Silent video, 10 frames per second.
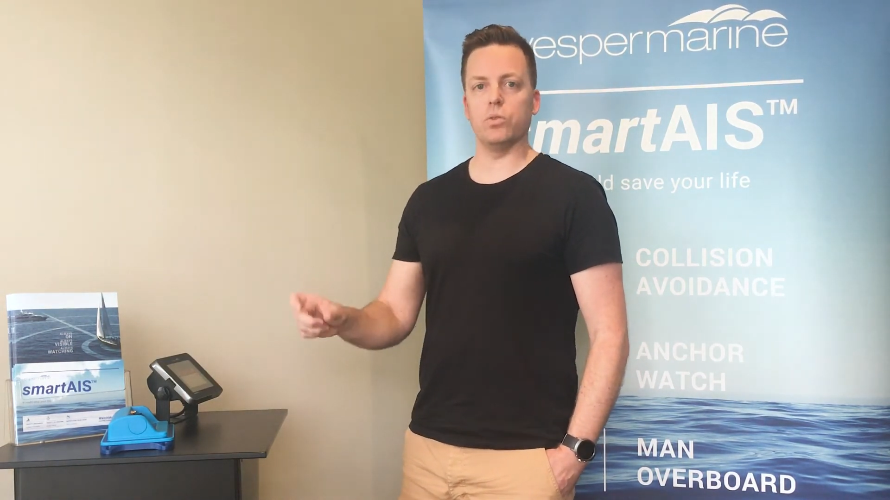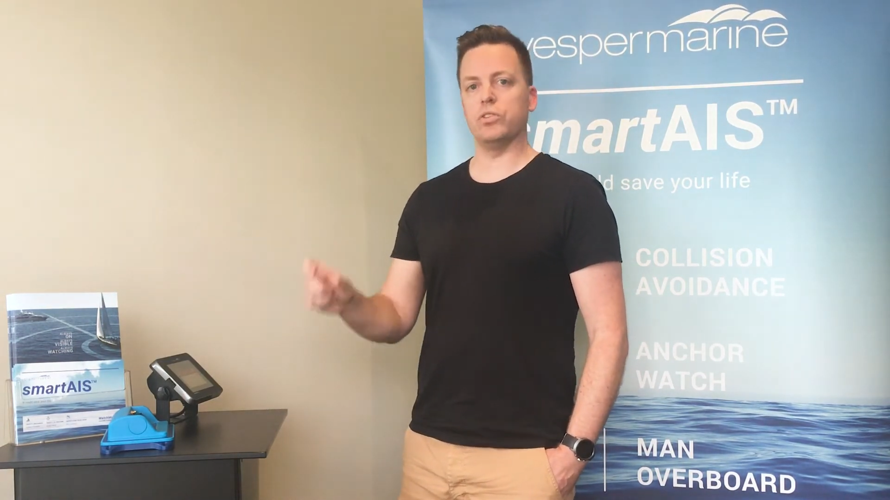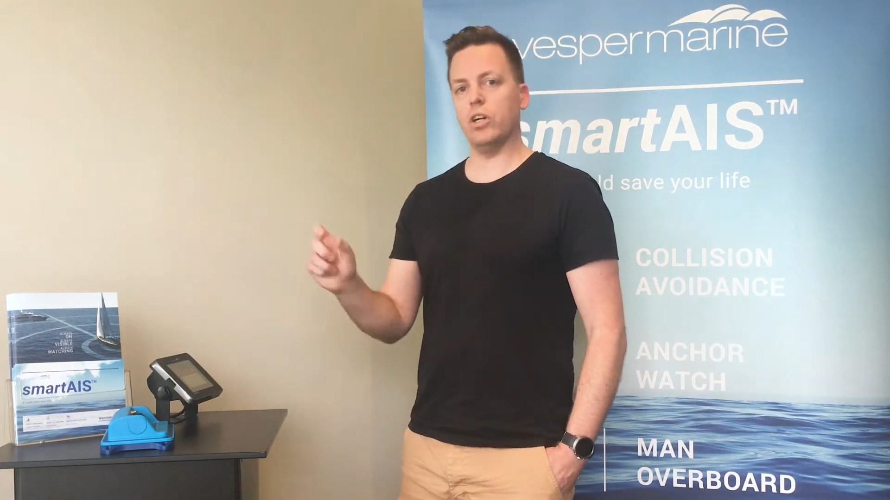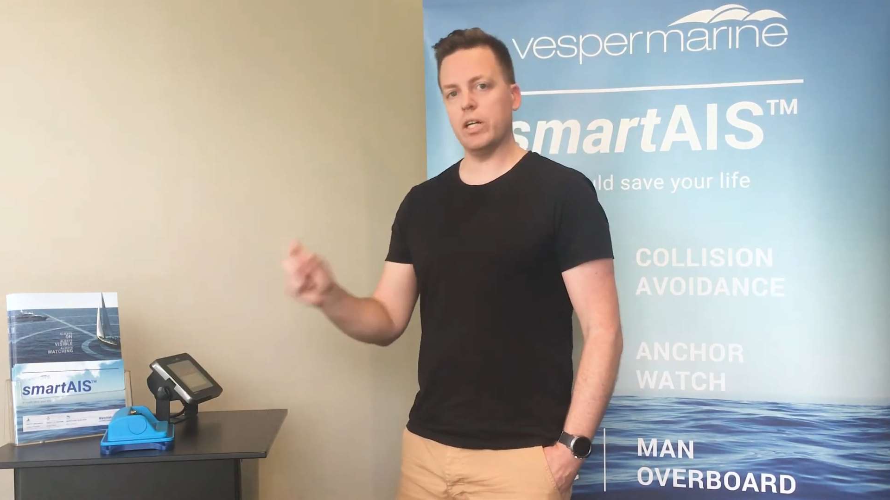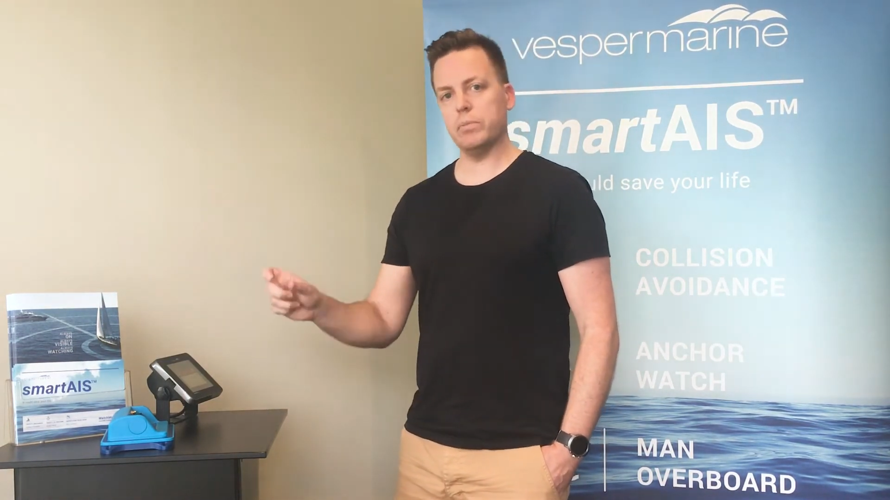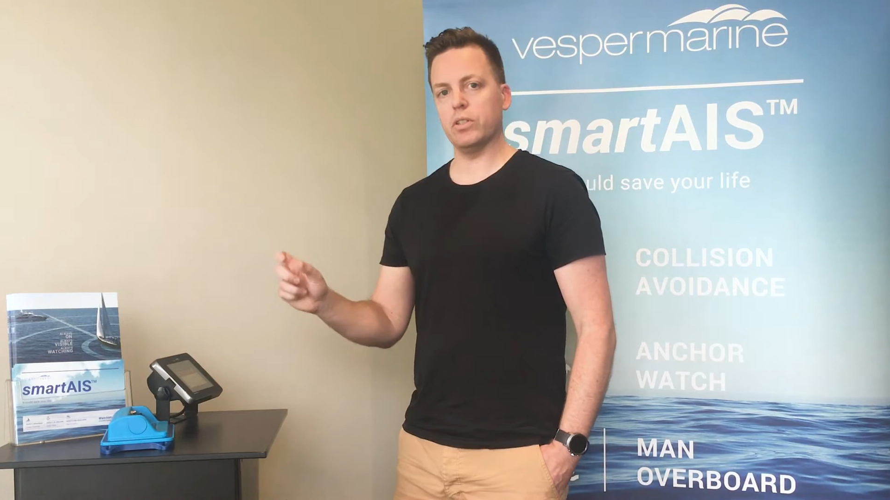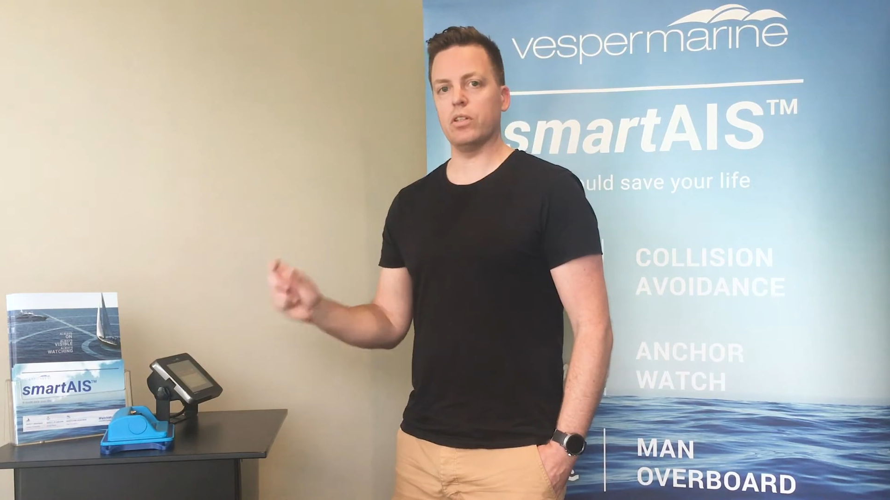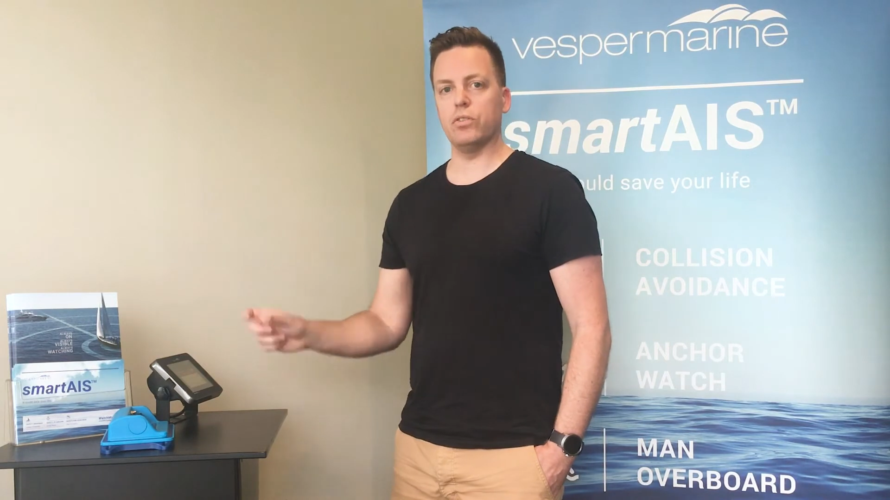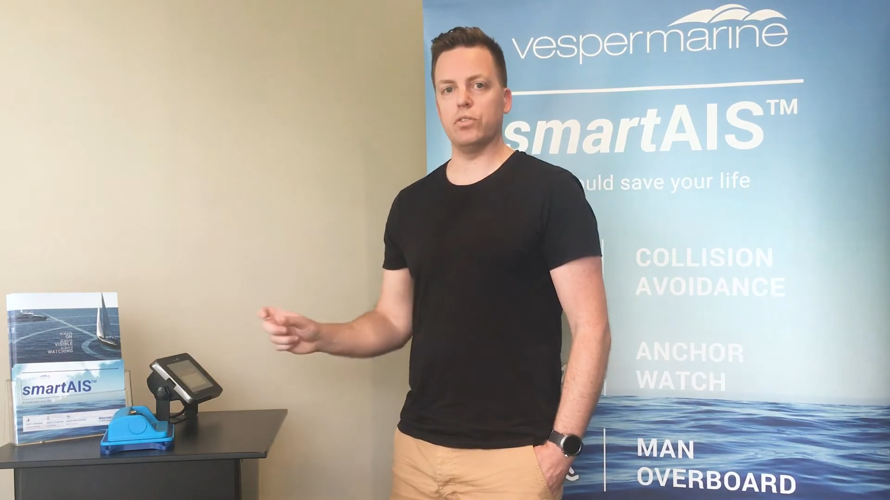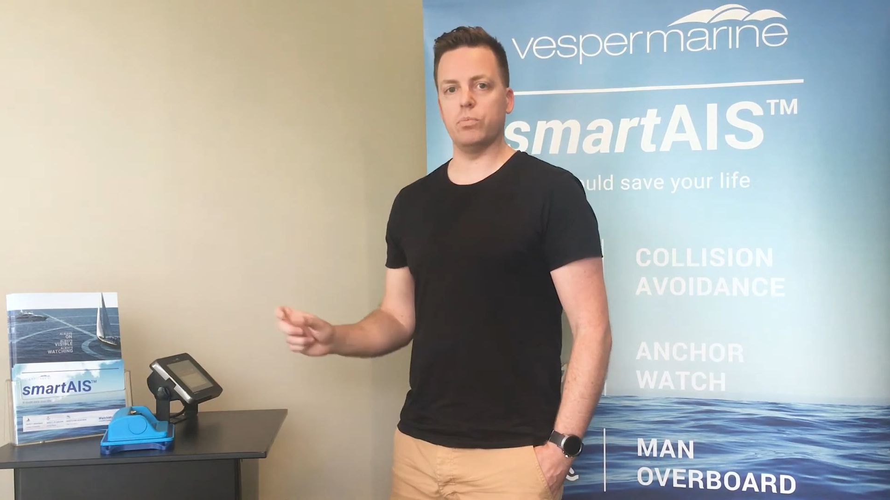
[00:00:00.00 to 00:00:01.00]
or time to
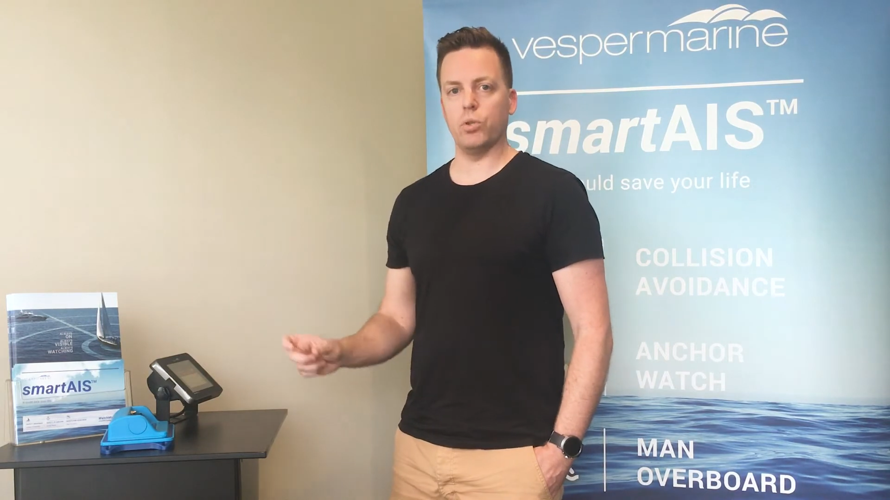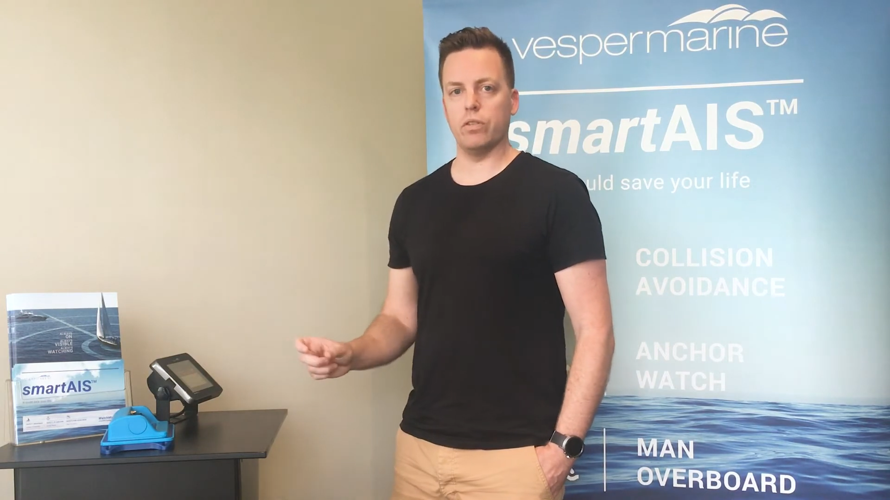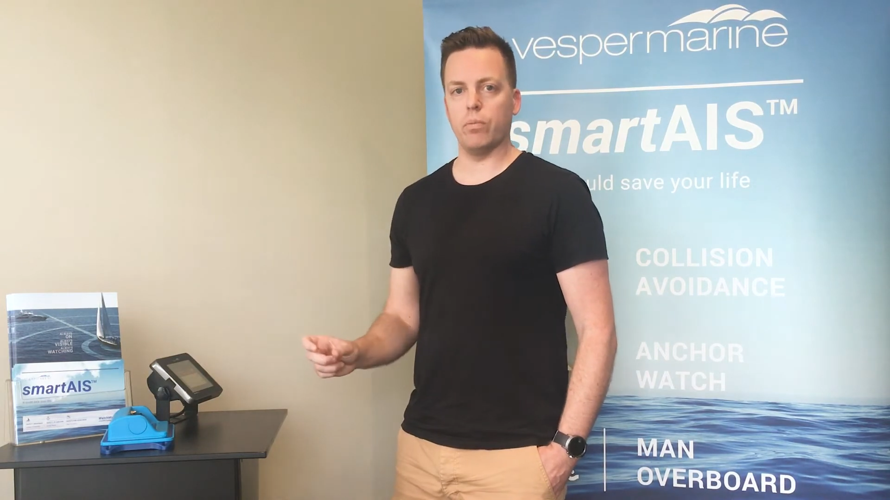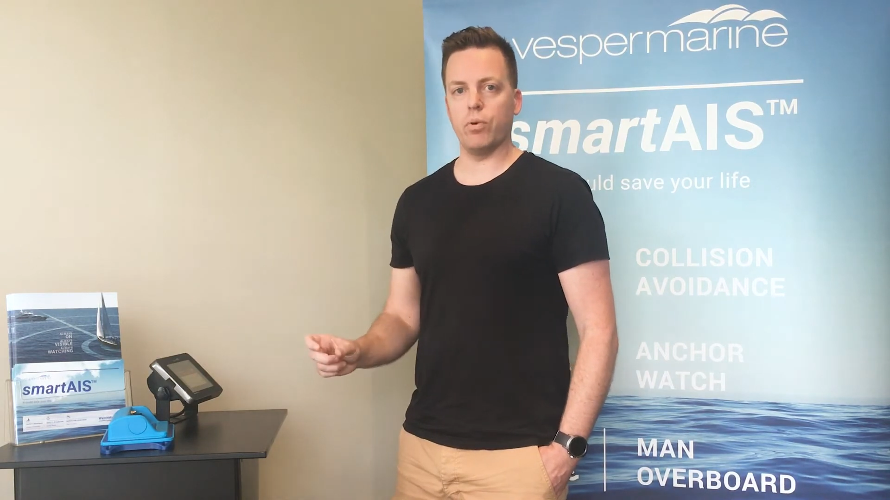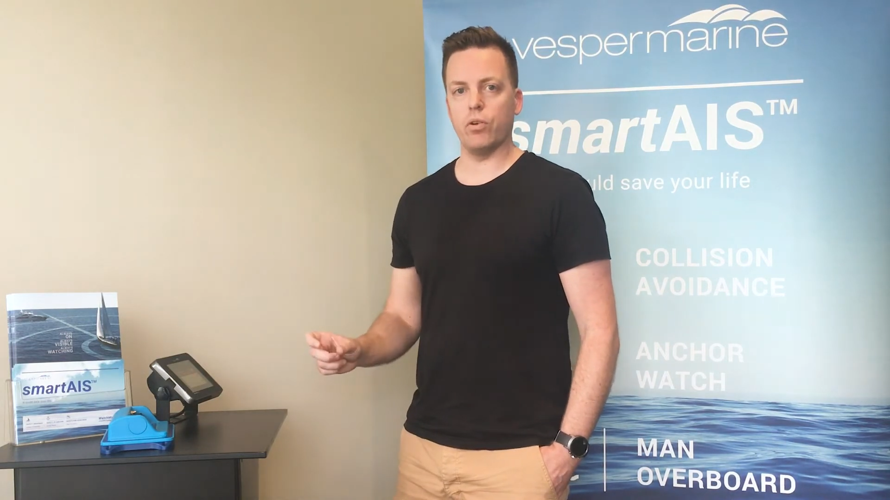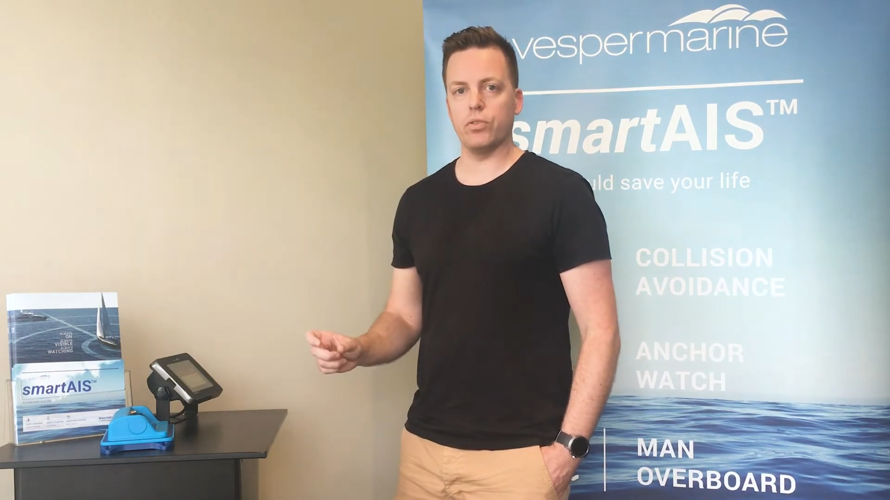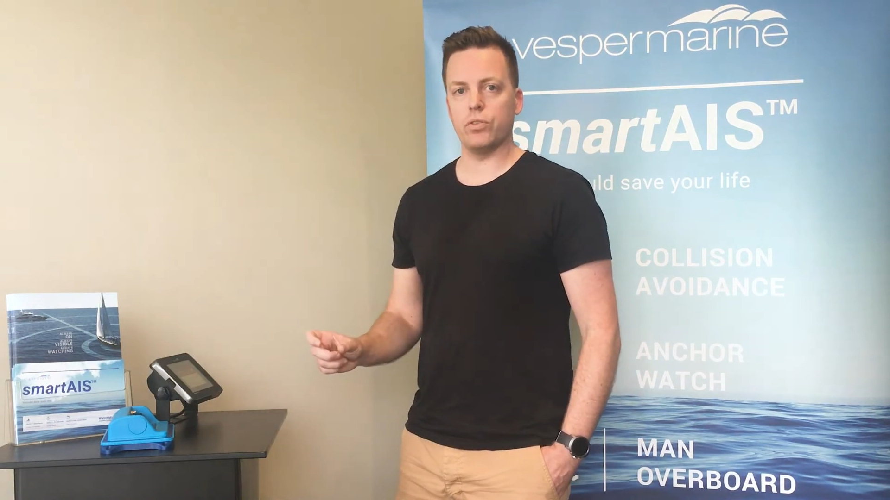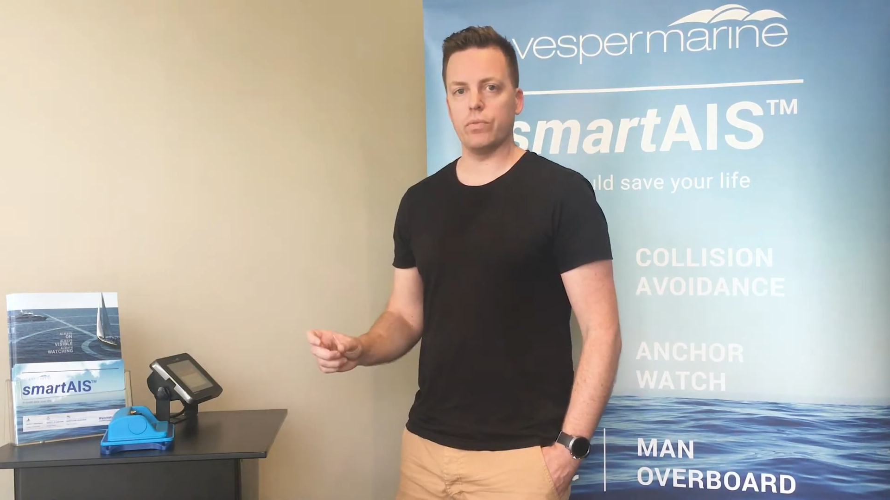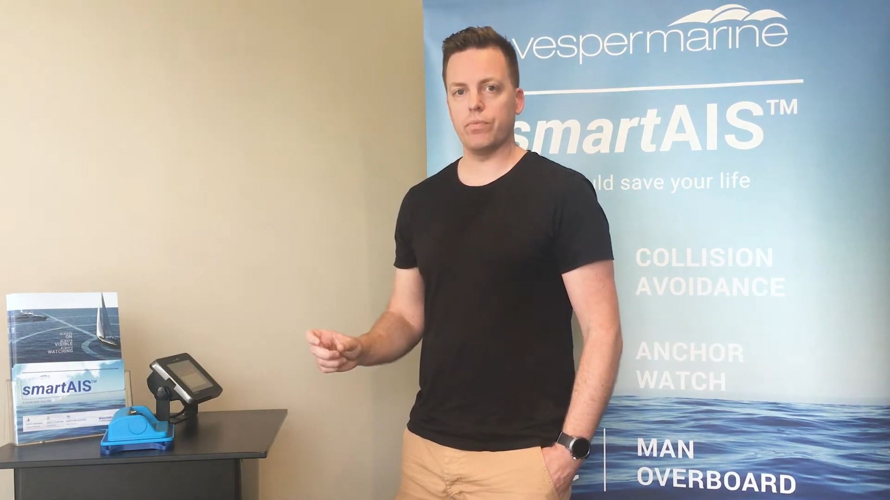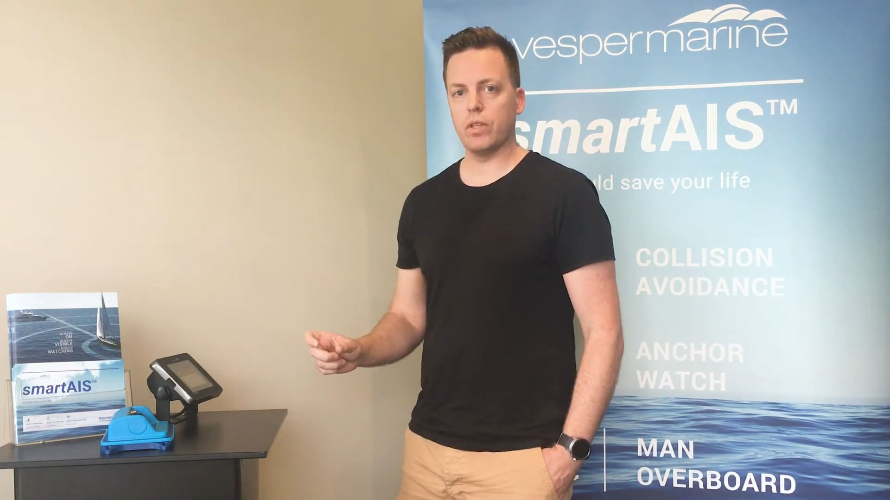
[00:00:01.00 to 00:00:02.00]
closest point of
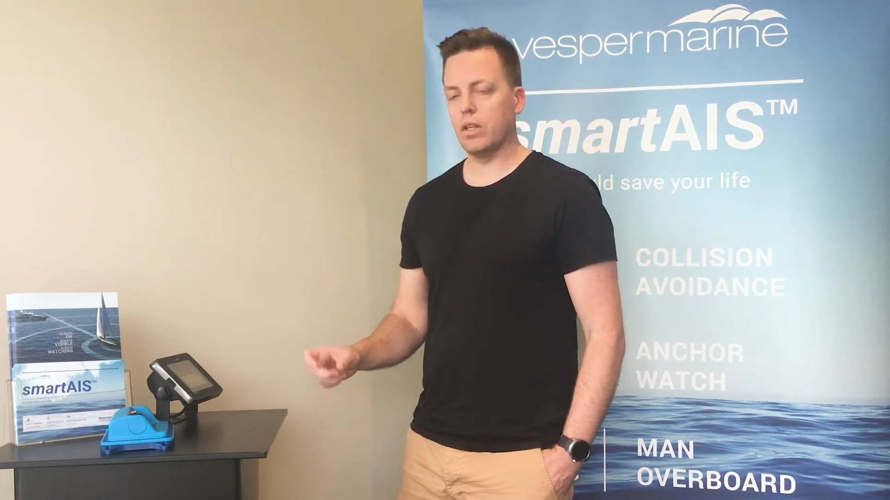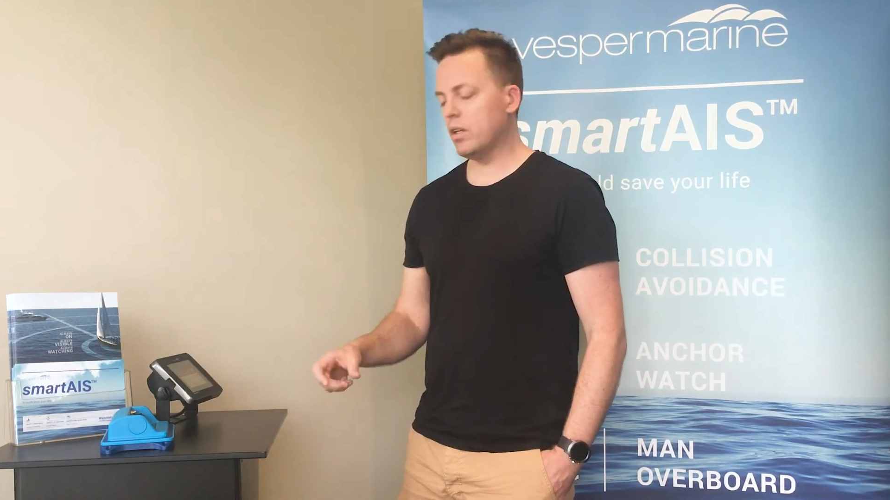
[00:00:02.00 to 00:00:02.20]
approach.